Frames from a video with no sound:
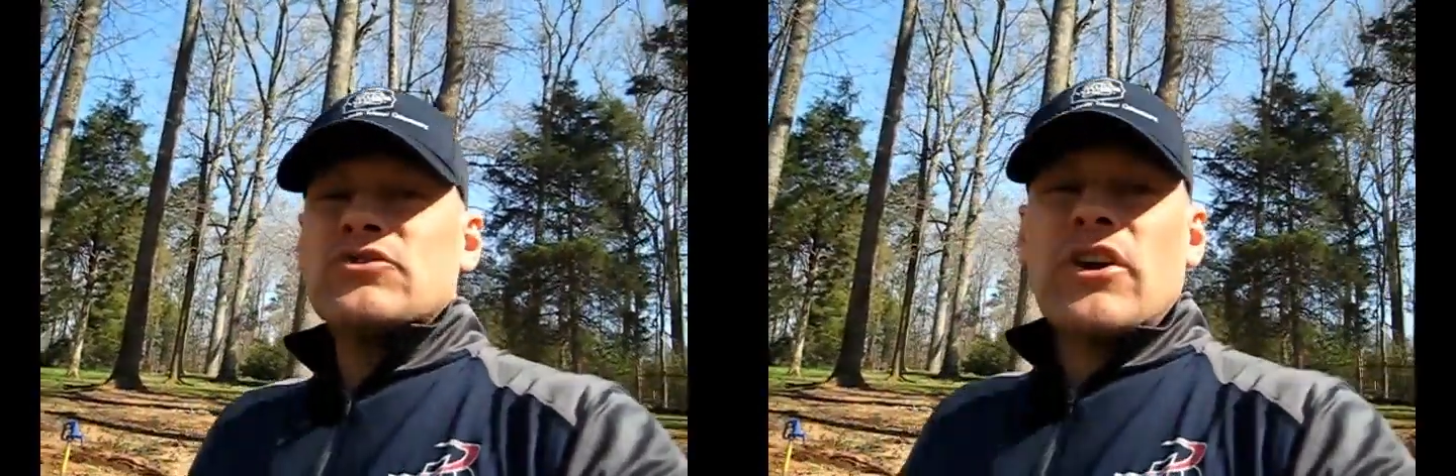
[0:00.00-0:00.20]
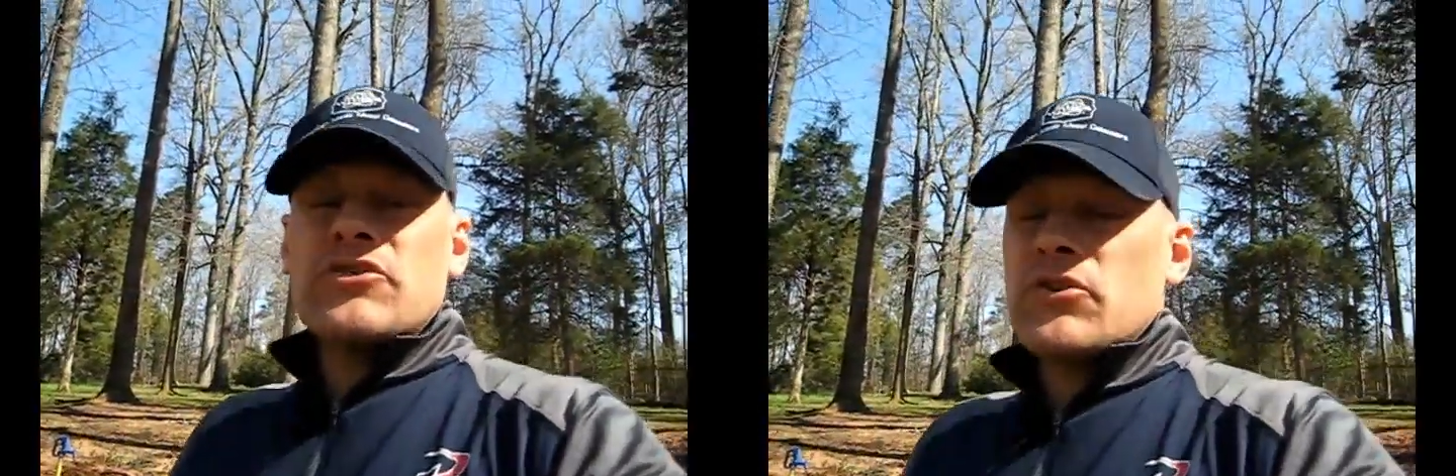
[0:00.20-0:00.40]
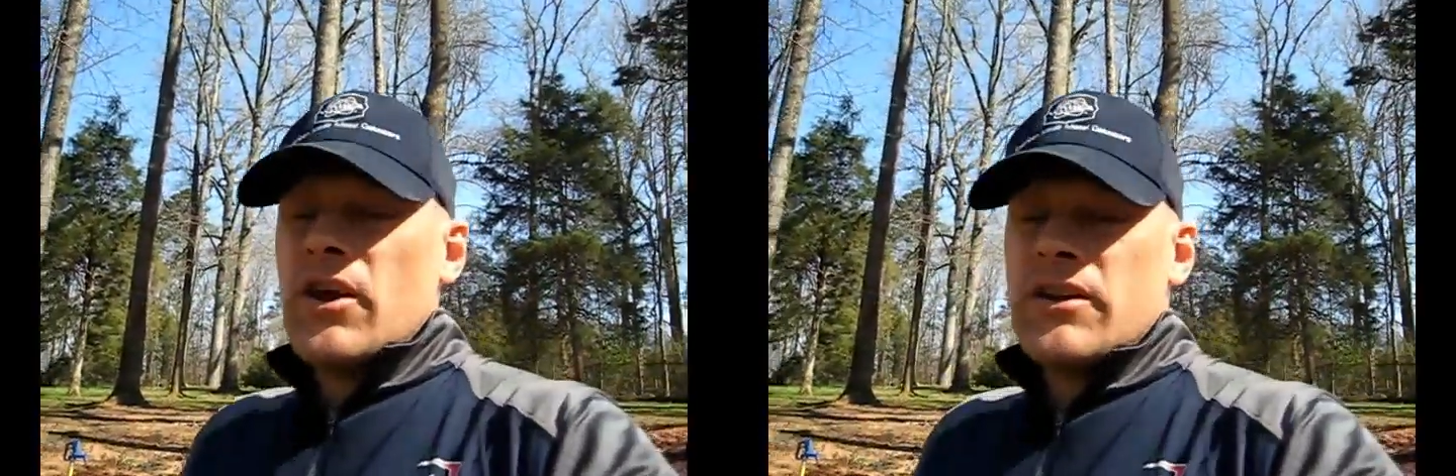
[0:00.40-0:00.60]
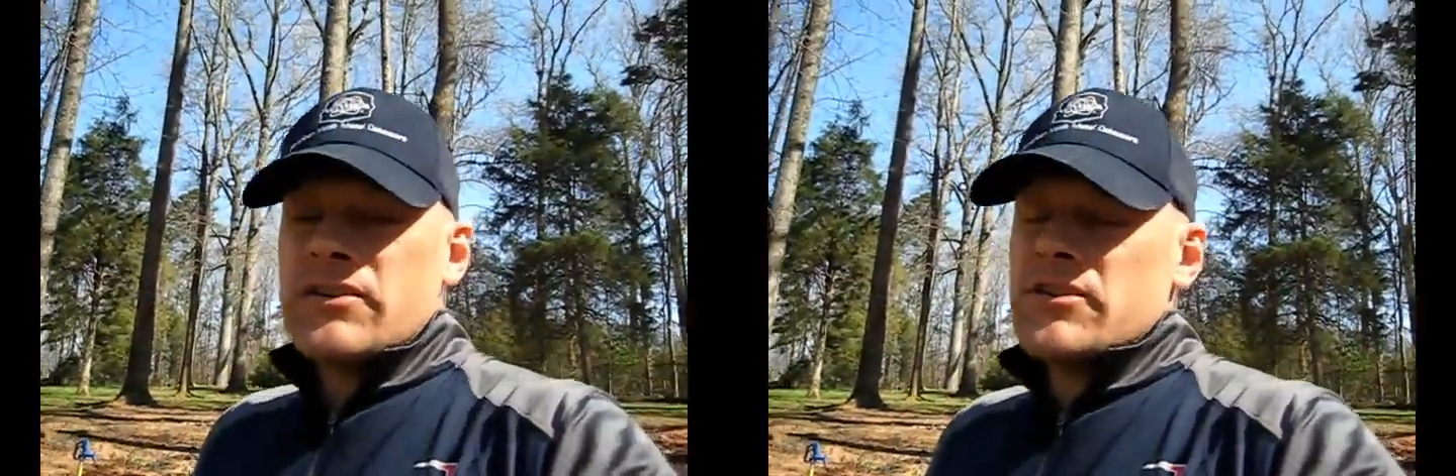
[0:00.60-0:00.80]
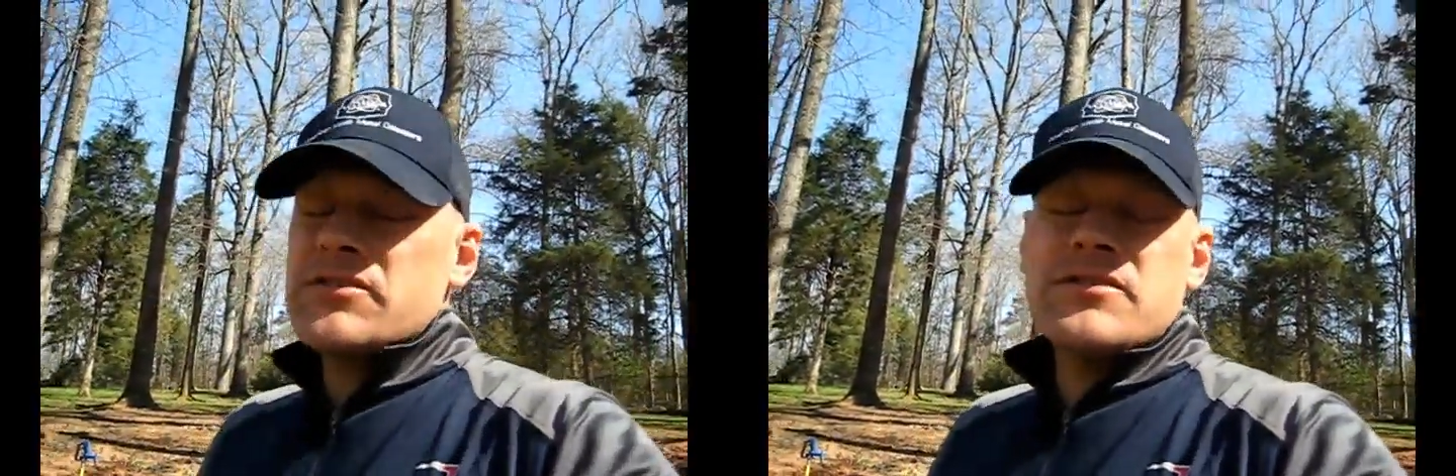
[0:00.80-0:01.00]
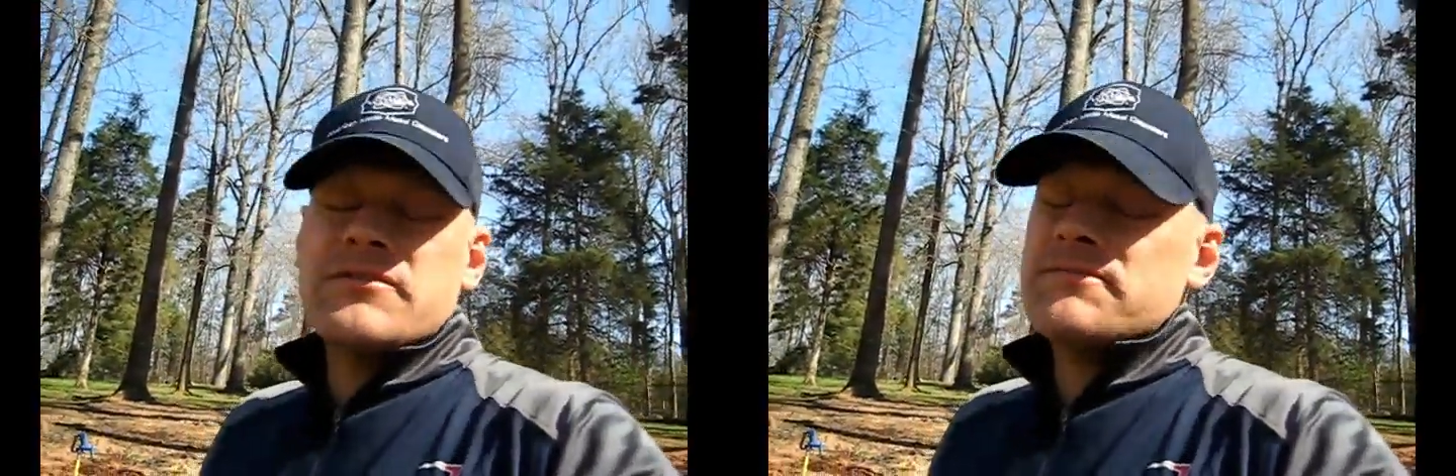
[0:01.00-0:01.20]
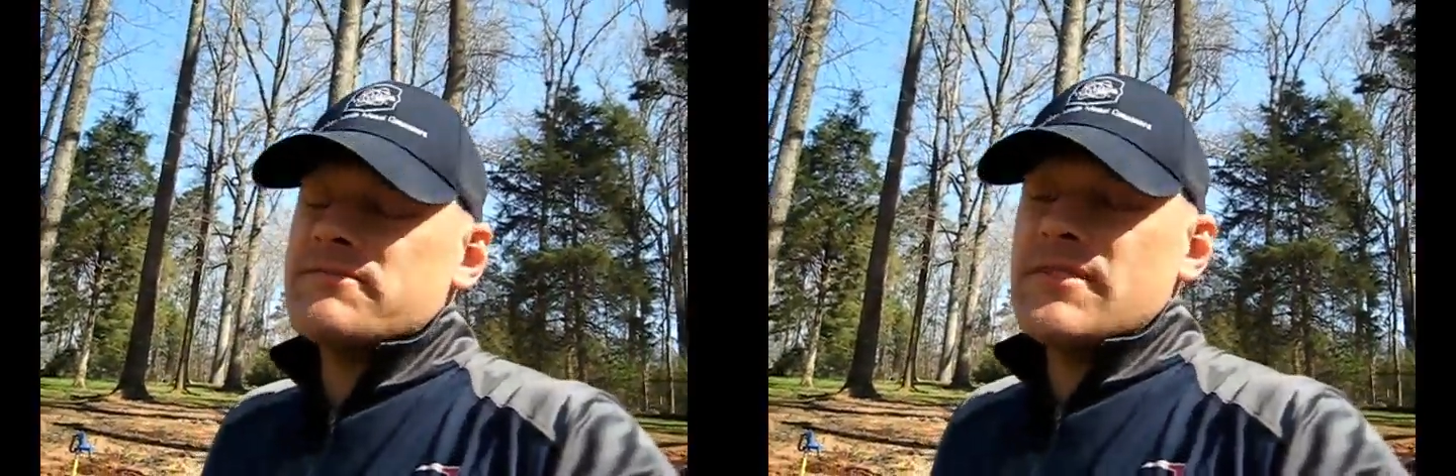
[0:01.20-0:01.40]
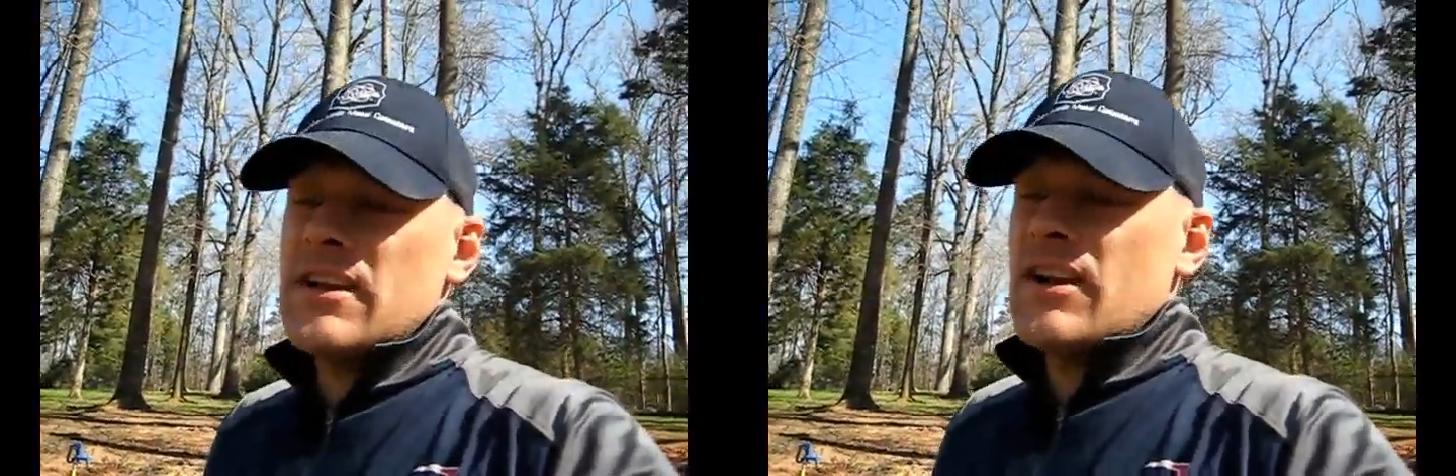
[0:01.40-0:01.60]
Treasure hunters,
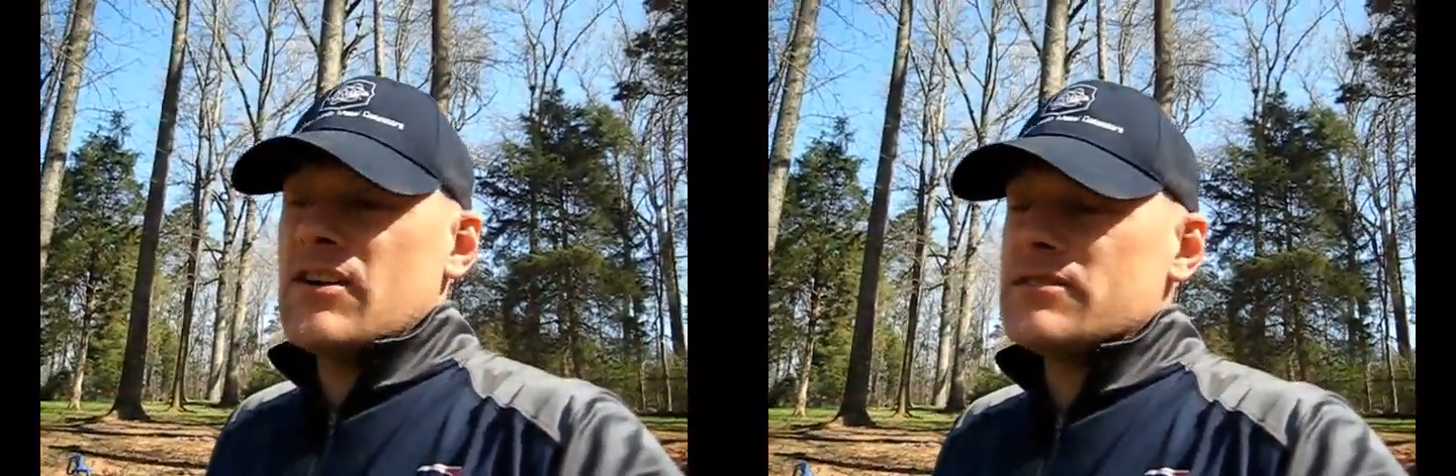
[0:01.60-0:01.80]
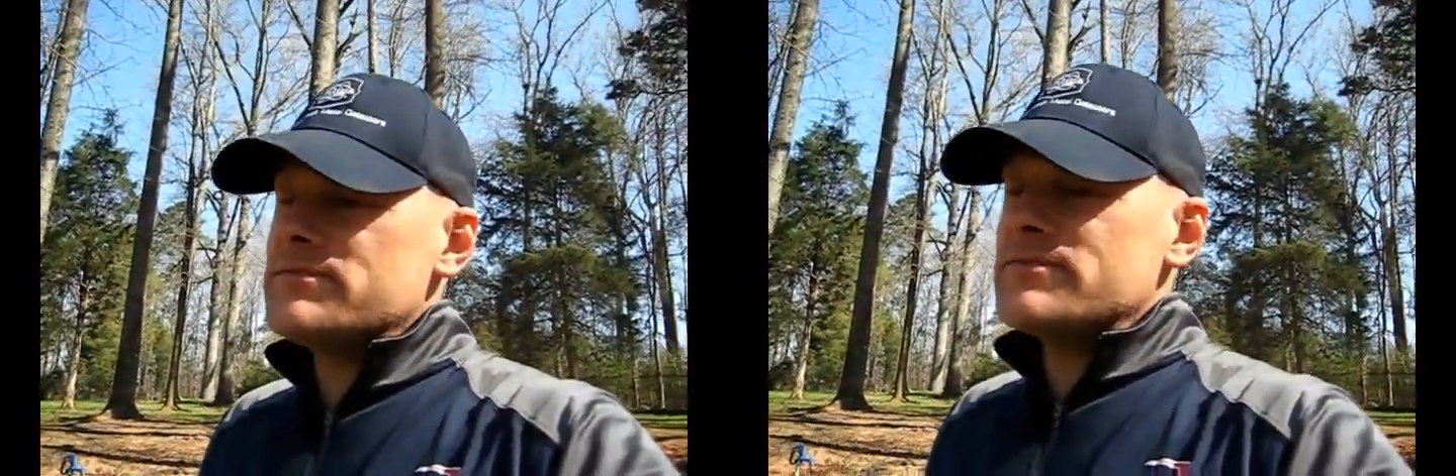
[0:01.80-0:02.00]
you know,